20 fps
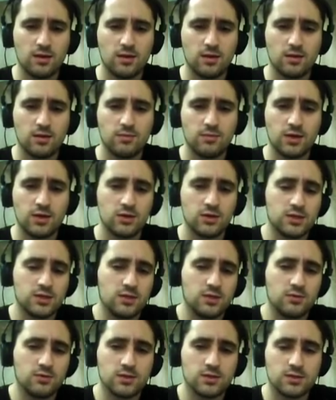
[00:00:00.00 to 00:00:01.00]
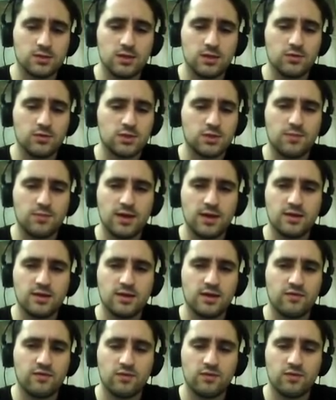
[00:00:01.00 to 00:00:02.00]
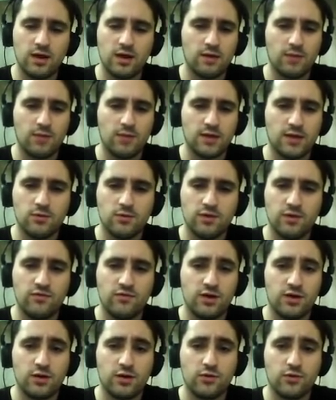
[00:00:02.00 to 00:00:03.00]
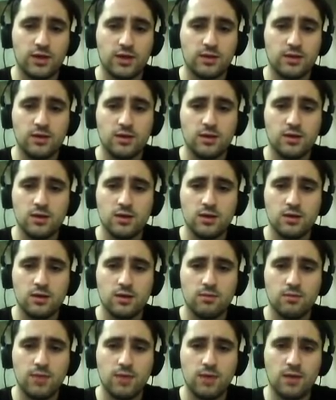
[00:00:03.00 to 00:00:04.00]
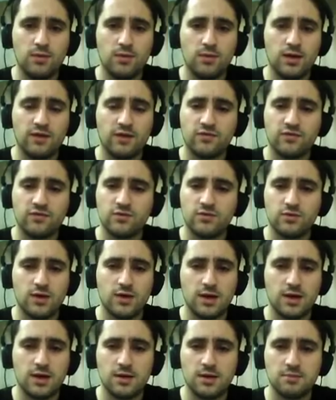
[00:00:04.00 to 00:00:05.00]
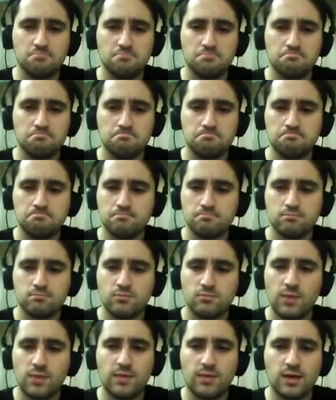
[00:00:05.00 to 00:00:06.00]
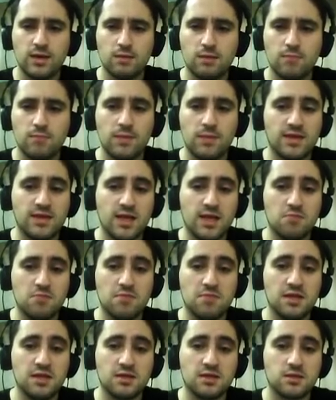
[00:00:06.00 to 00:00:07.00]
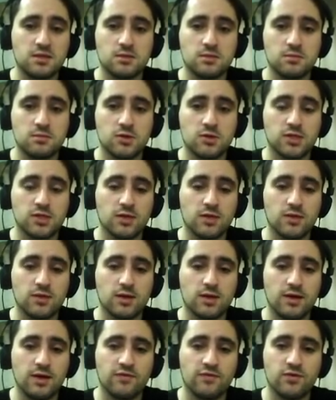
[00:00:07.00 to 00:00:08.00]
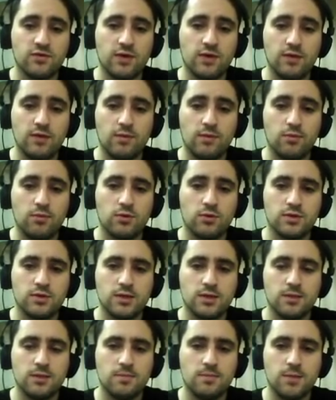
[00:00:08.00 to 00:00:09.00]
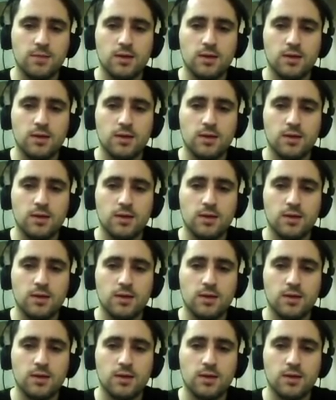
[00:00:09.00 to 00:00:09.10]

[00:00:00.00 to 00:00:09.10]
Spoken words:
because he was banned by the way, very quickly, maybe after maybe 10 minutes or something after I reported him.